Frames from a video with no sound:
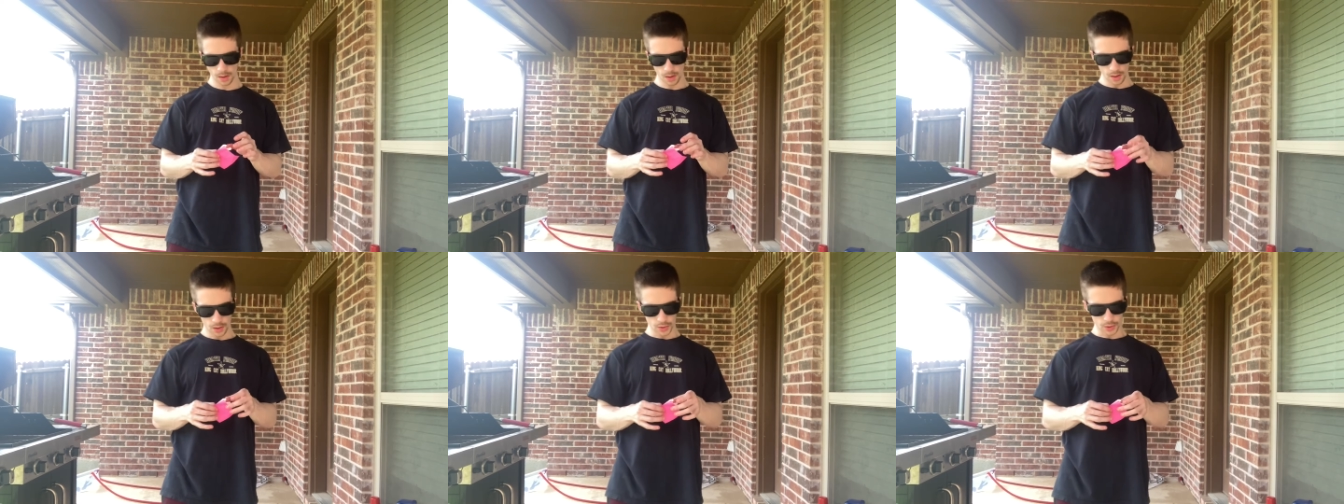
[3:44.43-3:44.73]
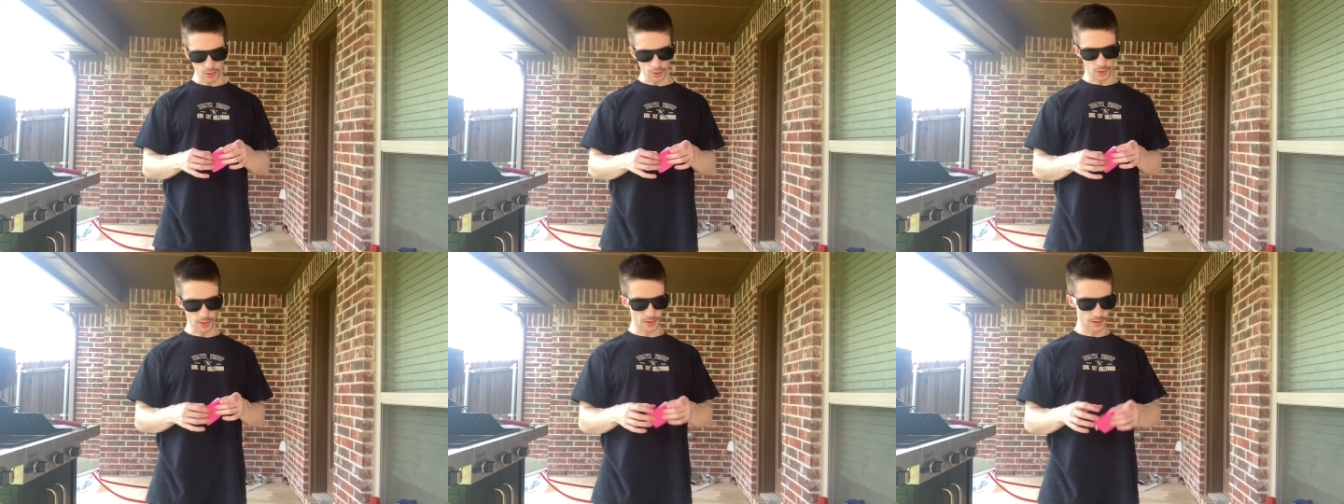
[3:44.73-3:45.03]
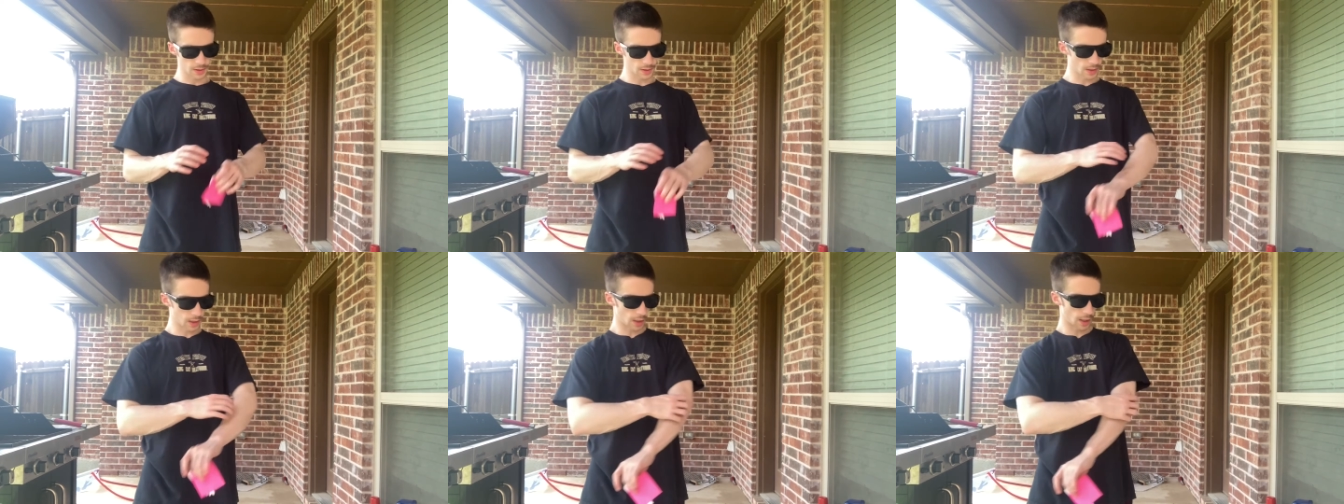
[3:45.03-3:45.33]
So this
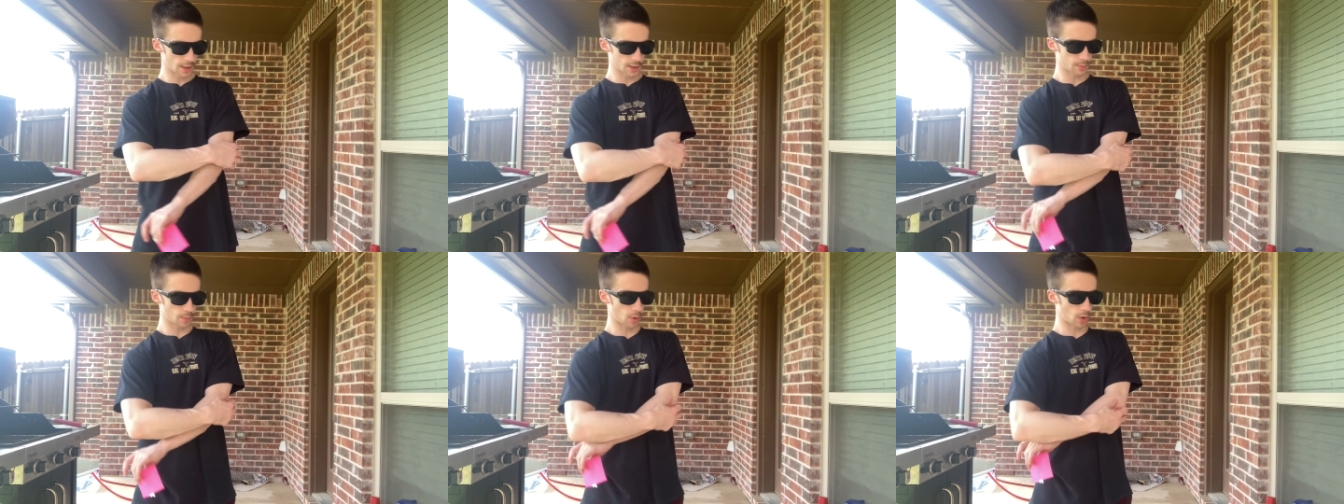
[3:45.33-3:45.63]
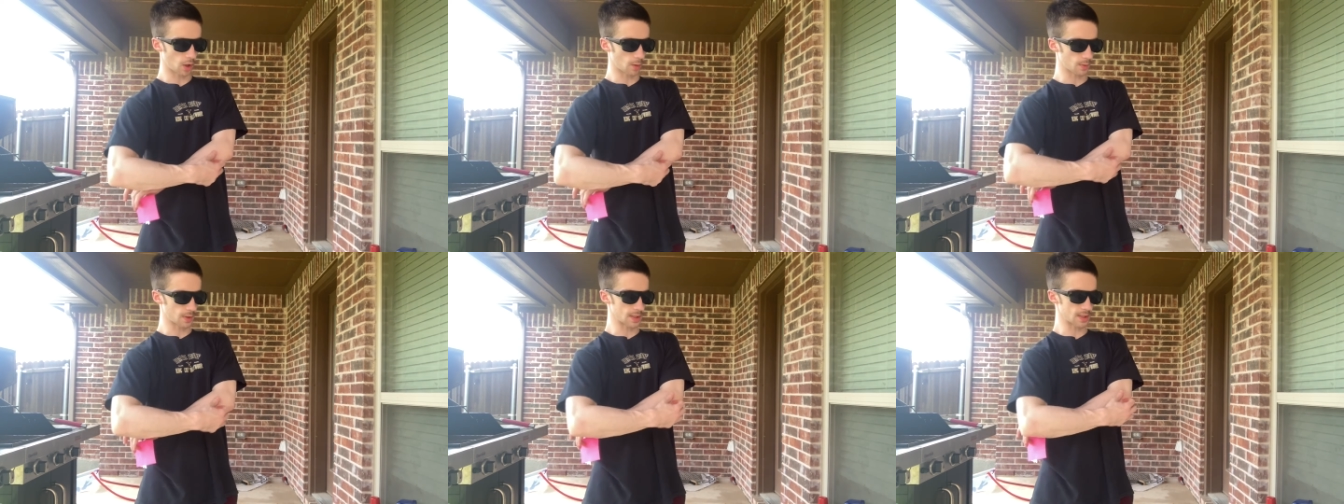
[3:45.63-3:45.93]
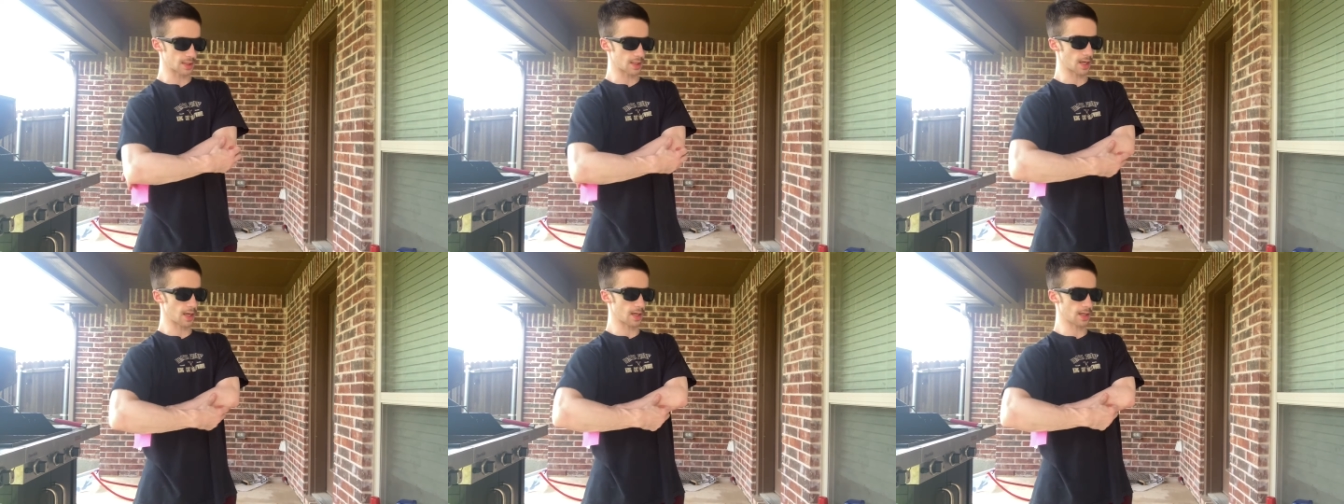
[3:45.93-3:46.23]
is the last part I'm gonna
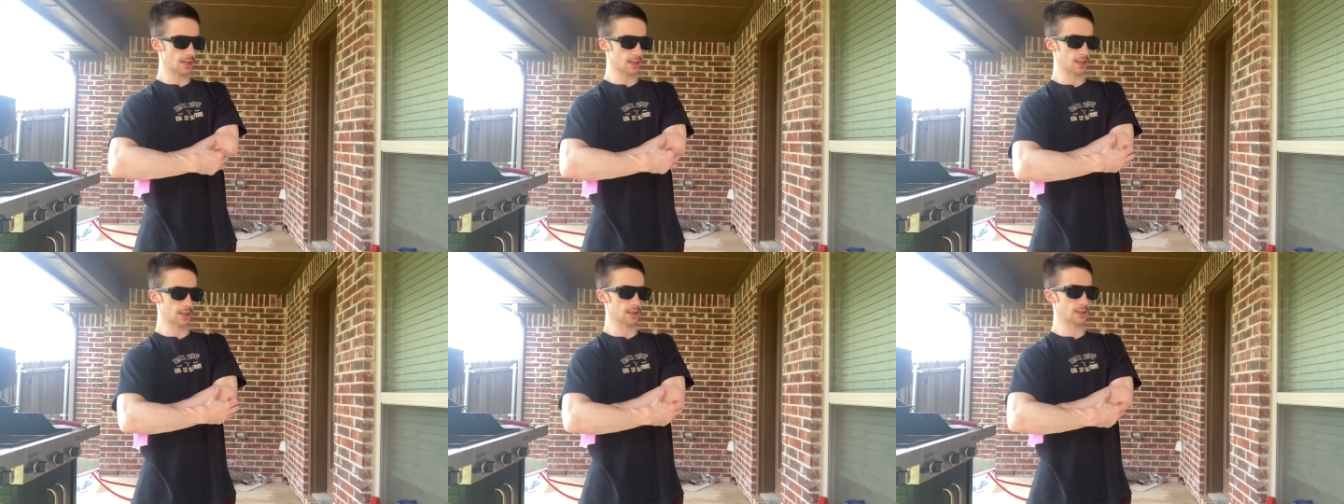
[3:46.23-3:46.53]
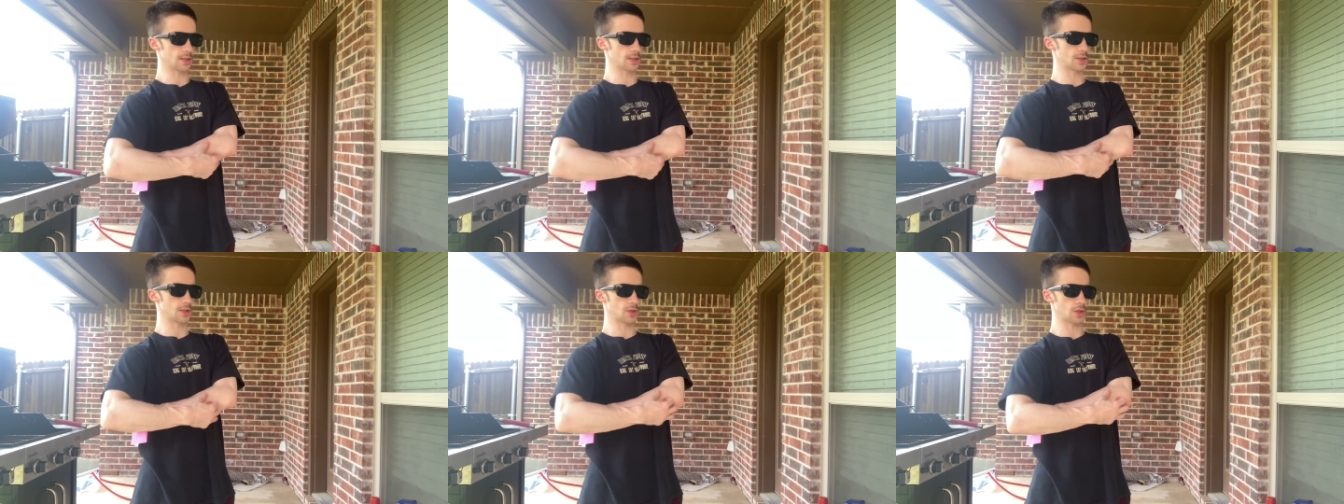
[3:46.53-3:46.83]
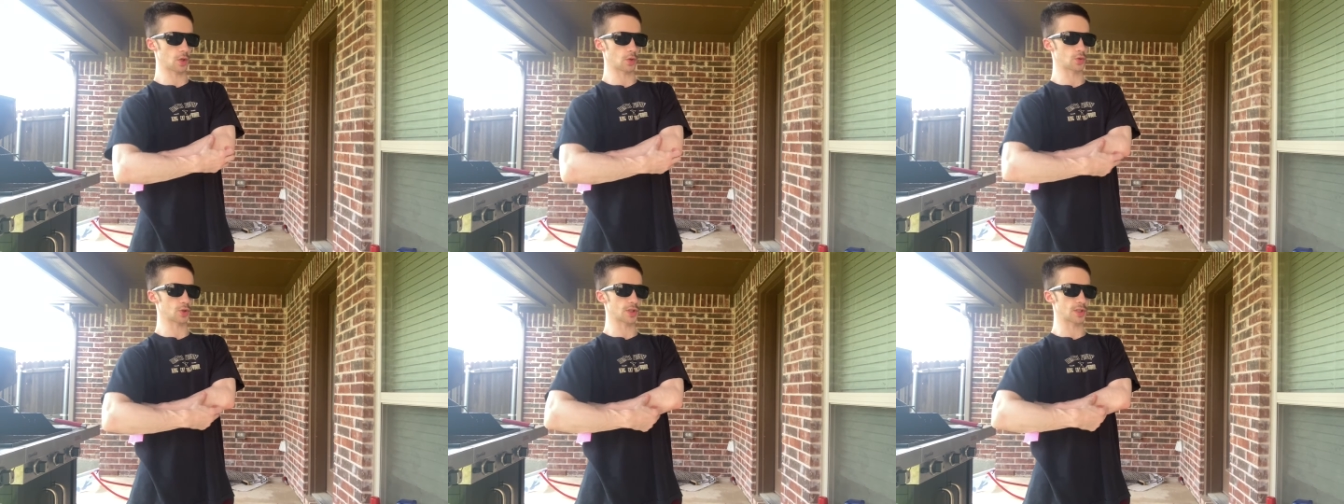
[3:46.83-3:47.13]
say is, you
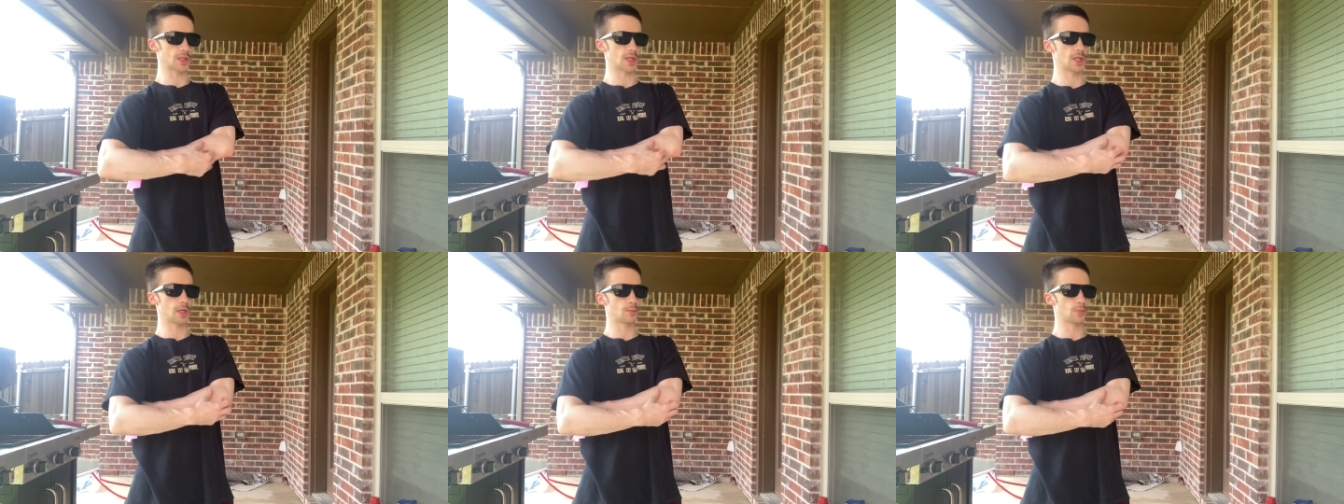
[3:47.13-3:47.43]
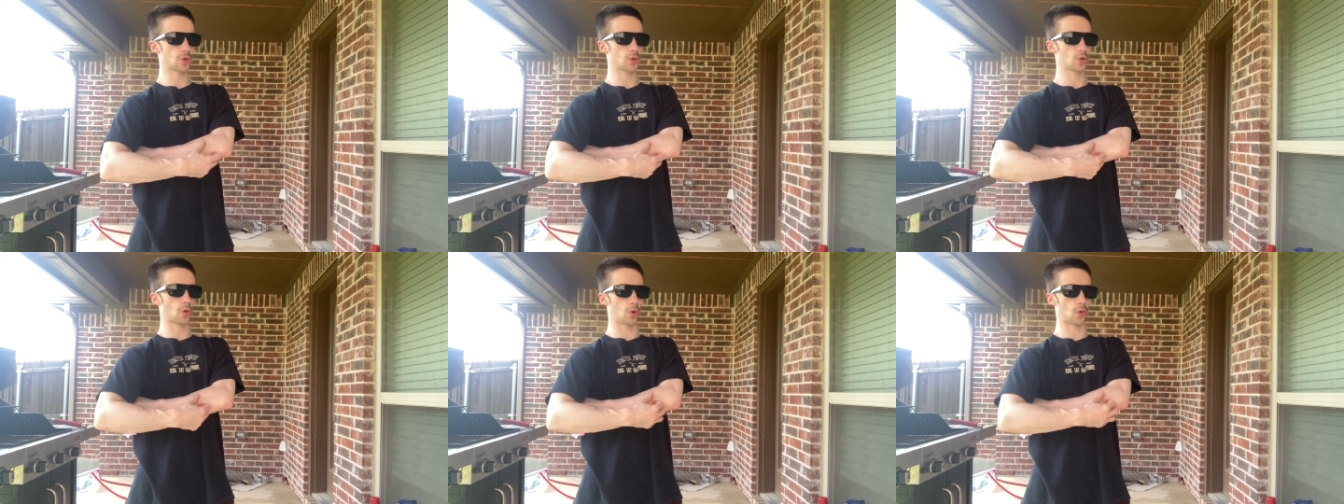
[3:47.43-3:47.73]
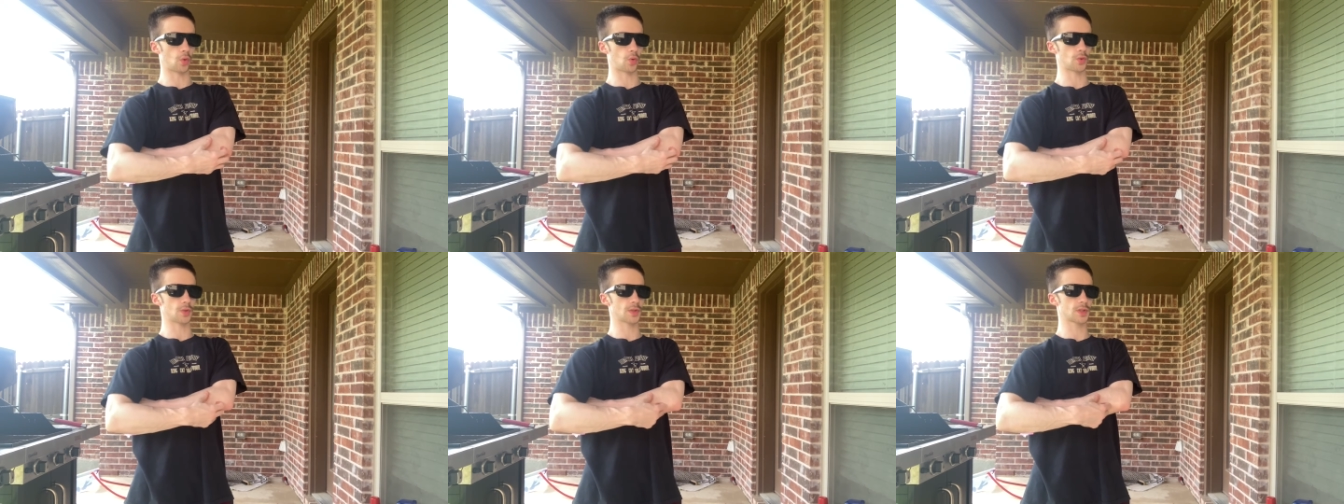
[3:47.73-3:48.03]
know, just keep your
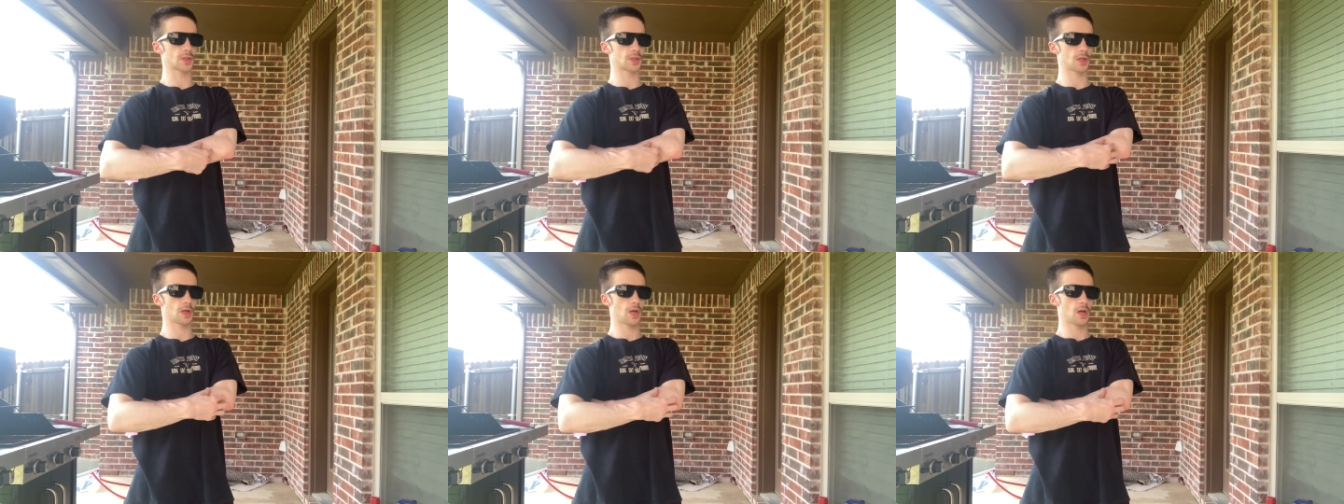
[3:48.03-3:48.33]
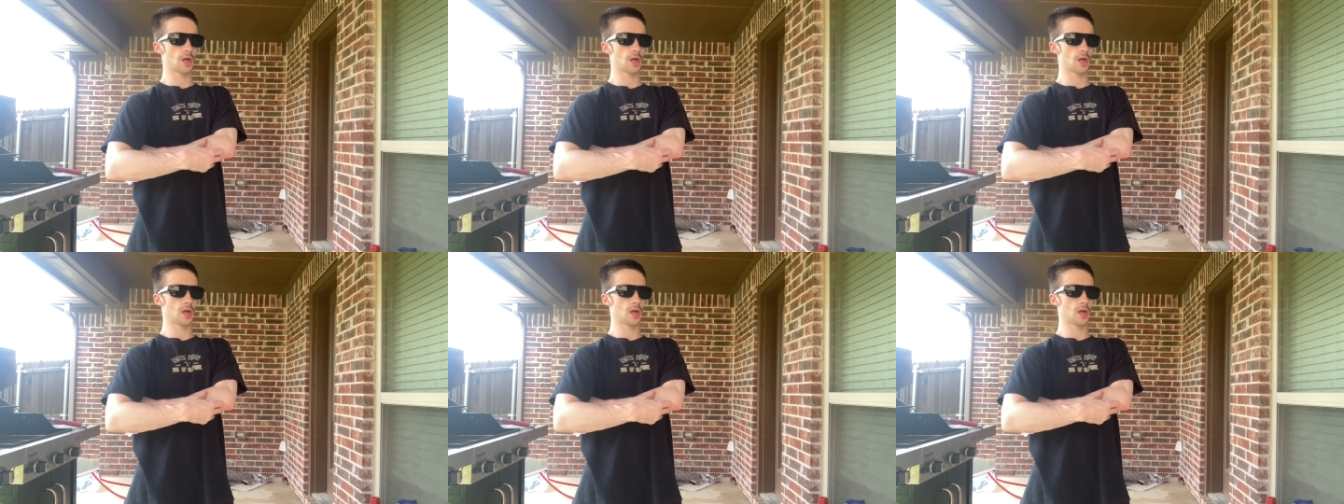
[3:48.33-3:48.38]
goals.